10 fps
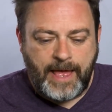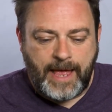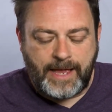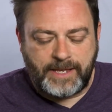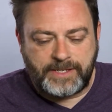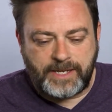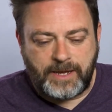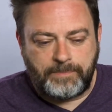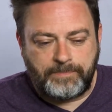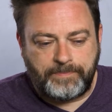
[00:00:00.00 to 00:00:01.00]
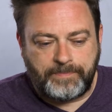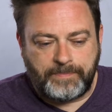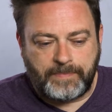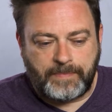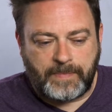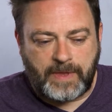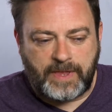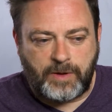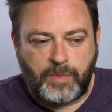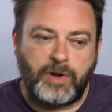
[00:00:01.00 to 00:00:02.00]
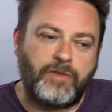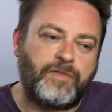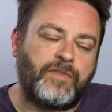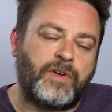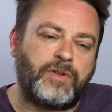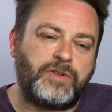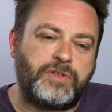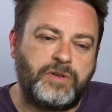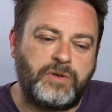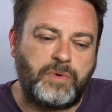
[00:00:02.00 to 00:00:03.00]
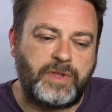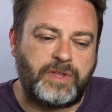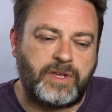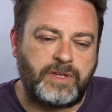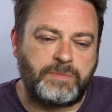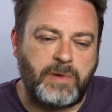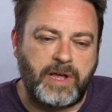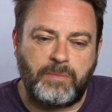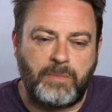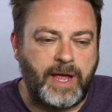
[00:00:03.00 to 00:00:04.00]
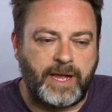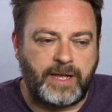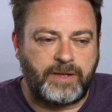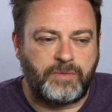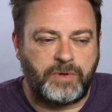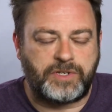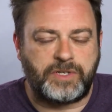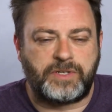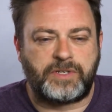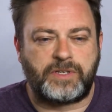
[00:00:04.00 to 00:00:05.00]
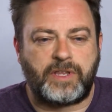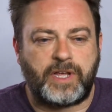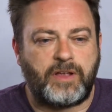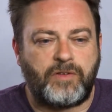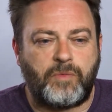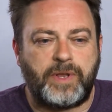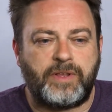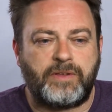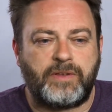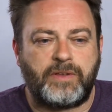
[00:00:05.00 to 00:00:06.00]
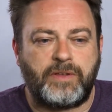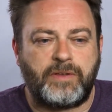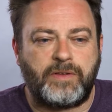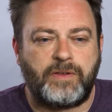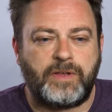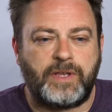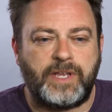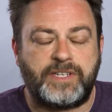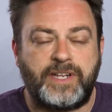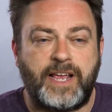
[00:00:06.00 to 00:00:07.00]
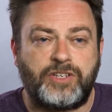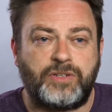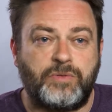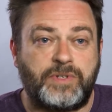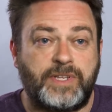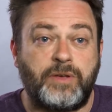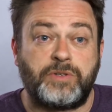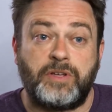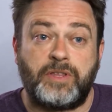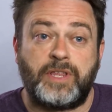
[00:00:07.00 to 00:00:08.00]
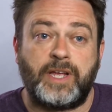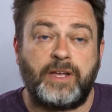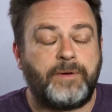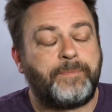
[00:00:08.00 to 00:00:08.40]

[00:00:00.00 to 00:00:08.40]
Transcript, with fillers: And um, I think it went off on tour with uh, Spike and Mike, which is they kind of went international, so that was a good thing.